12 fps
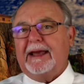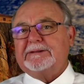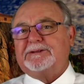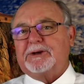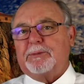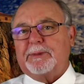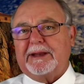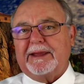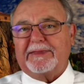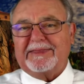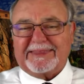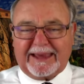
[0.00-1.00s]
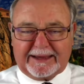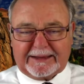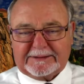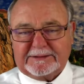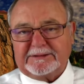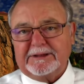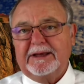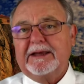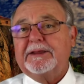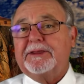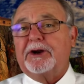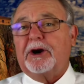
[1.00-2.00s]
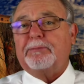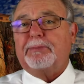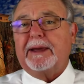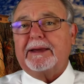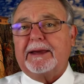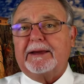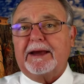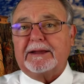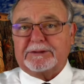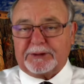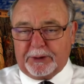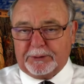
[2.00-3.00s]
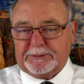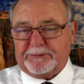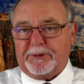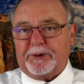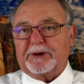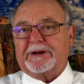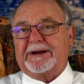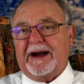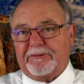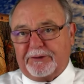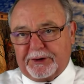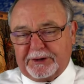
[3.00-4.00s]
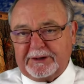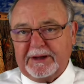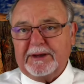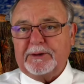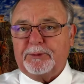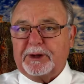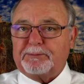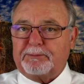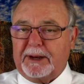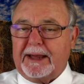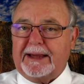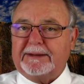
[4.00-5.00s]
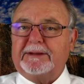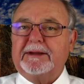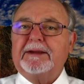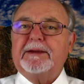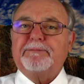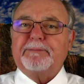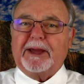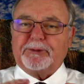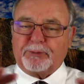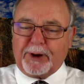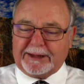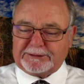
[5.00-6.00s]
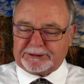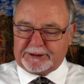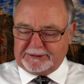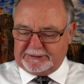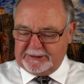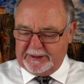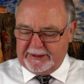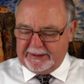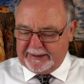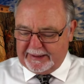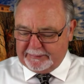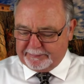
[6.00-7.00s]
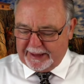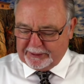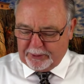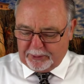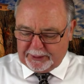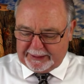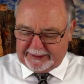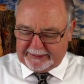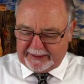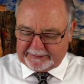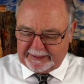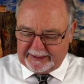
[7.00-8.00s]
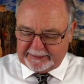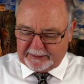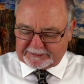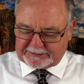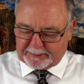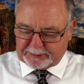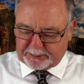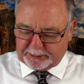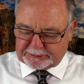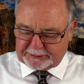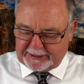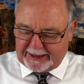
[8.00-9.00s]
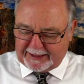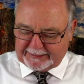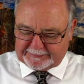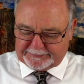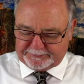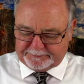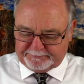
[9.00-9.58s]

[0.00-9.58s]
and so many things that are being atoned for, covered with blood, made righteous, made holy and acceptable to God.